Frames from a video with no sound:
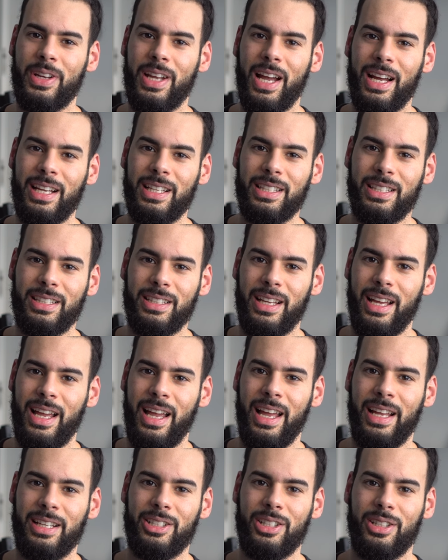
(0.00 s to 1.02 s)
you guys
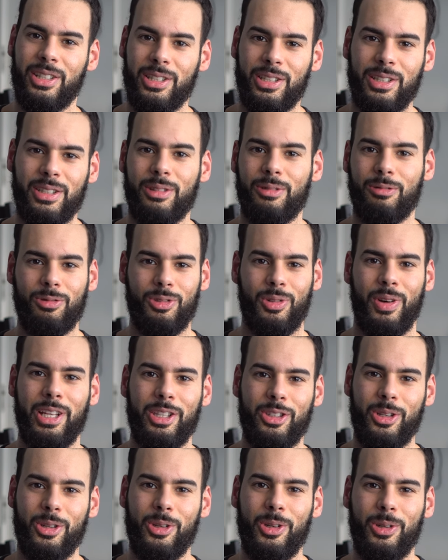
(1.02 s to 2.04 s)
and just try
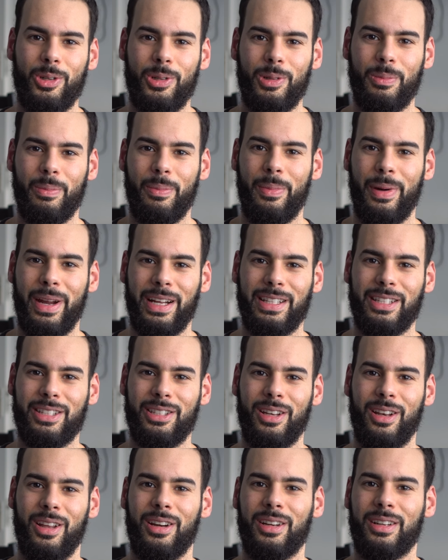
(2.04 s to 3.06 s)
to
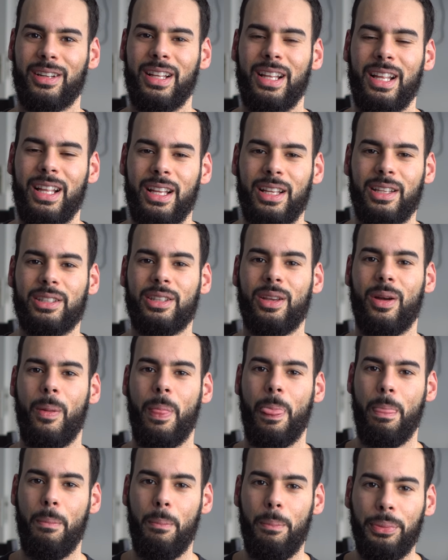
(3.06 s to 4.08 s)
practice along.
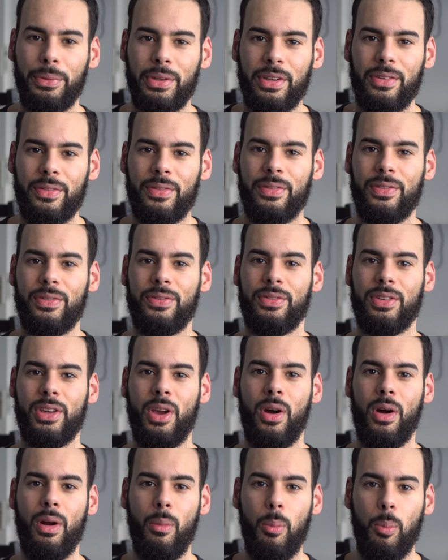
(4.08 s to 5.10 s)
So, if
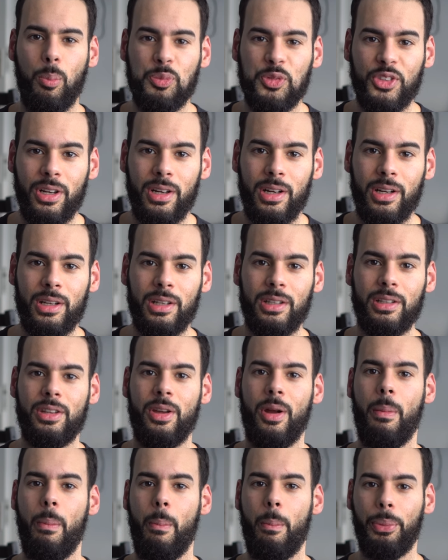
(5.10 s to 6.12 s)
your
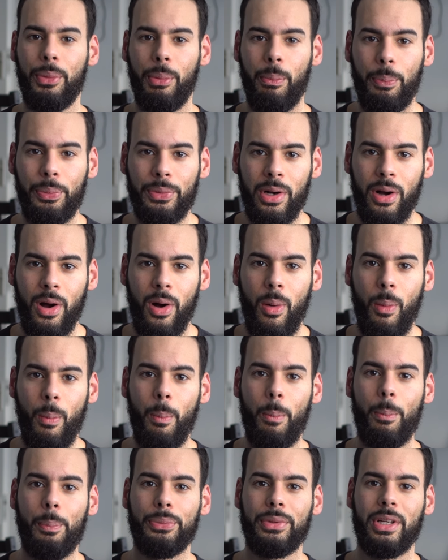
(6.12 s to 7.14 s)
mother
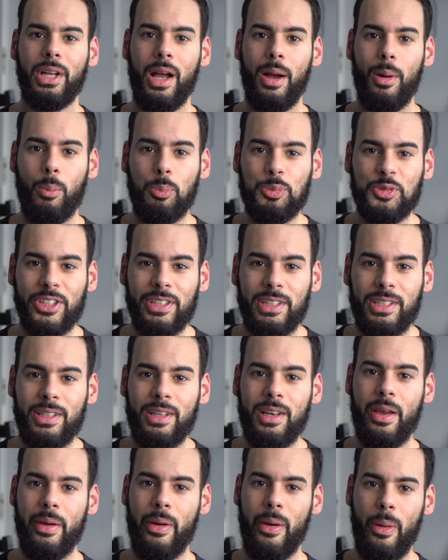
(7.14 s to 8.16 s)
pump,
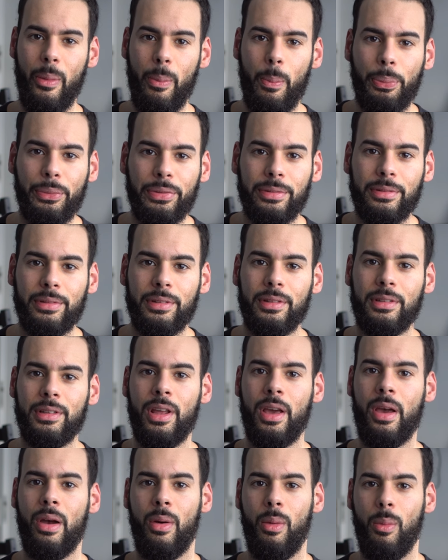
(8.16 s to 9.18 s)
no,
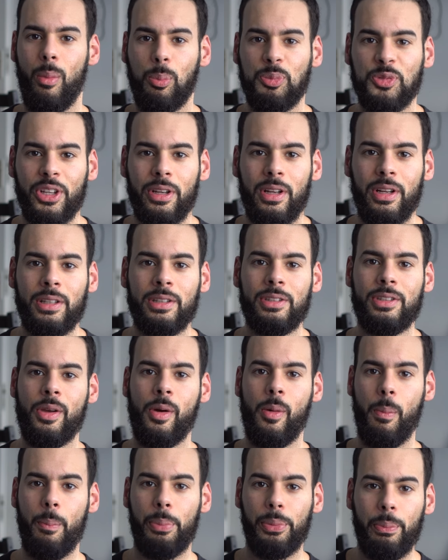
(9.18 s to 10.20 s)
no,
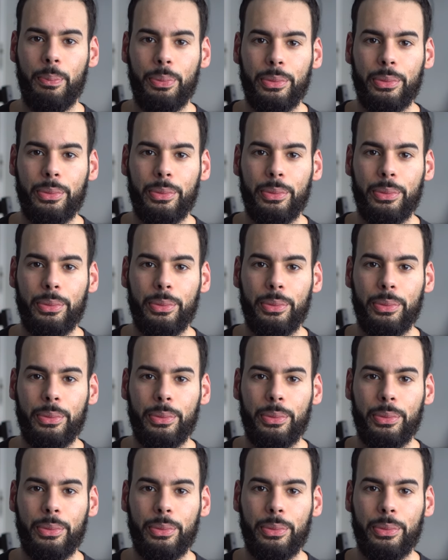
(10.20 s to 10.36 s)
no.